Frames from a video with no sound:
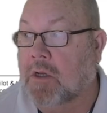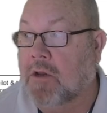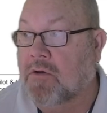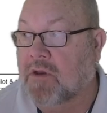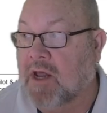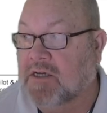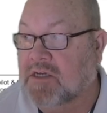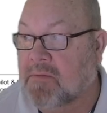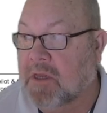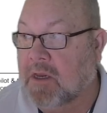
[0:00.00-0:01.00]
under the
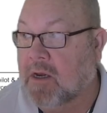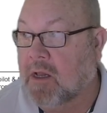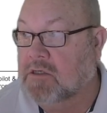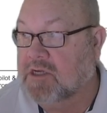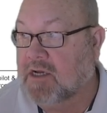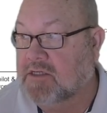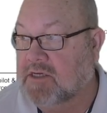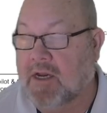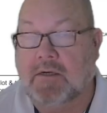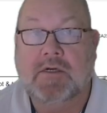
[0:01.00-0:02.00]
$19 million size
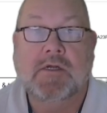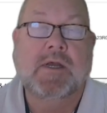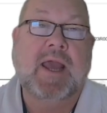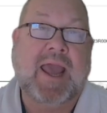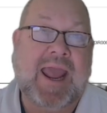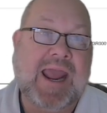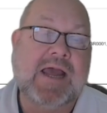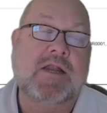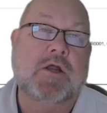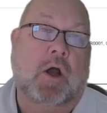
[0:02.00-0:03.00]
standard,
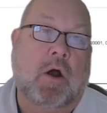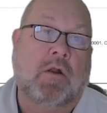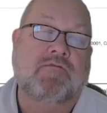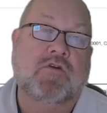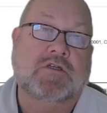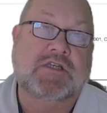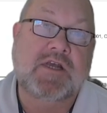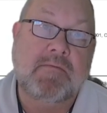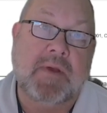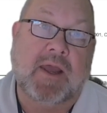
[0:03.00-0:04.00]
and all of your
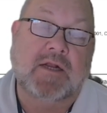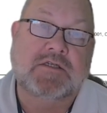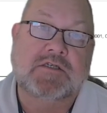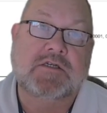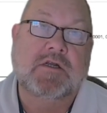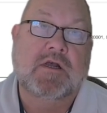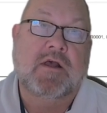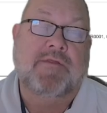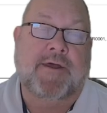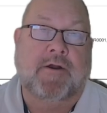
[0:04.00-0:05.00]
teammates
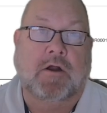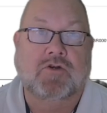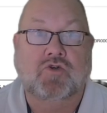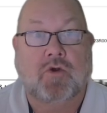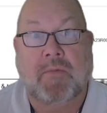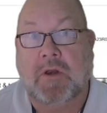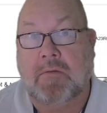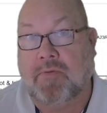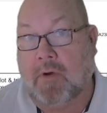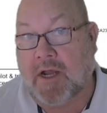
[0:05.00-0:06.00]
that are contributing
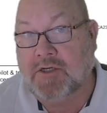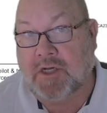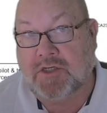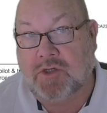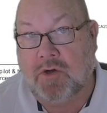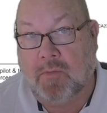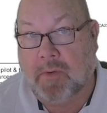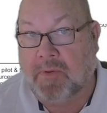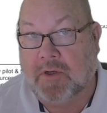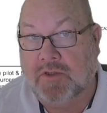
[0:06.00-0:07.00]
projects to your
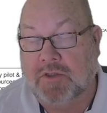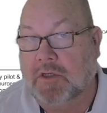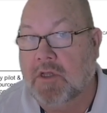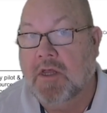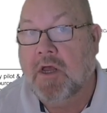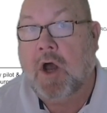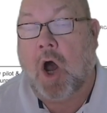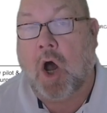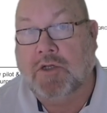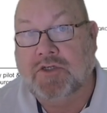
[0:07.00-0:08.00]
proposal
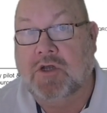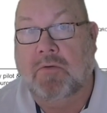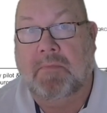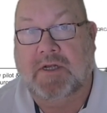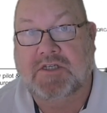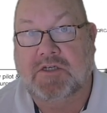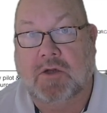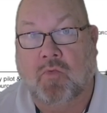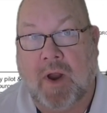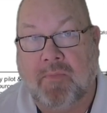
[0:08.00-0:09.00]
also must
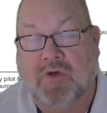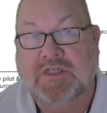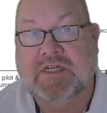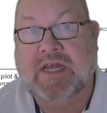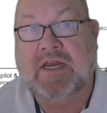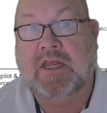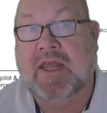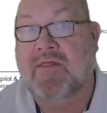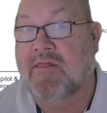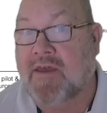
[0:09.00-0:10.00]
represent
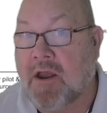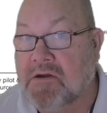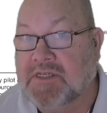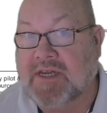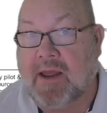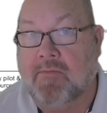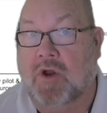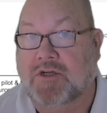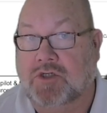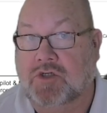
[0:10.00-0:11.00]
in their SAM
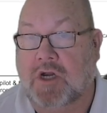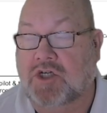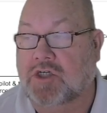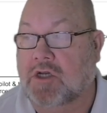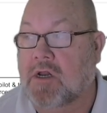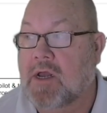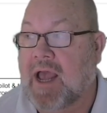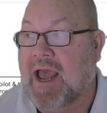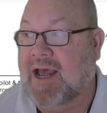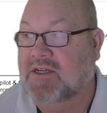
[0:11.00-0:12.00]
registration
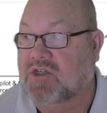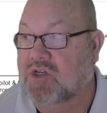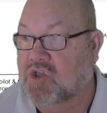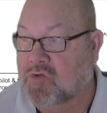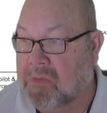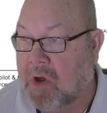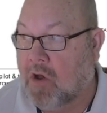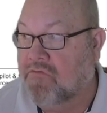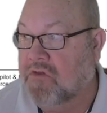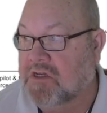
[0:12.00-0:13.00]
as small
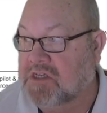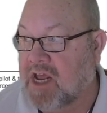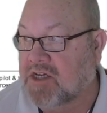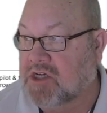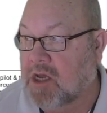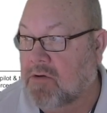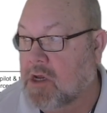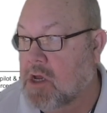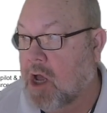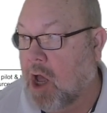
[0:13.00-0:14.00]
for this NAICS code
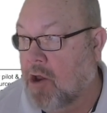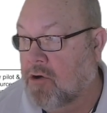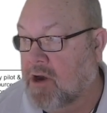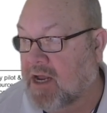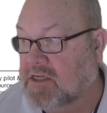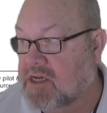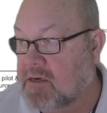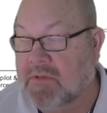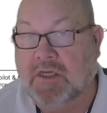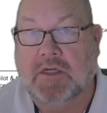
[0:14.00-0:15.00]
under 19
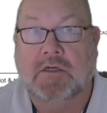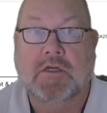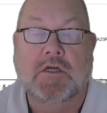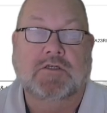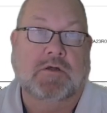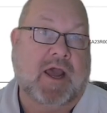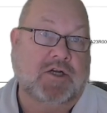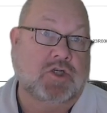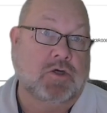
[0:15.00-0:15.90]
million. So as you're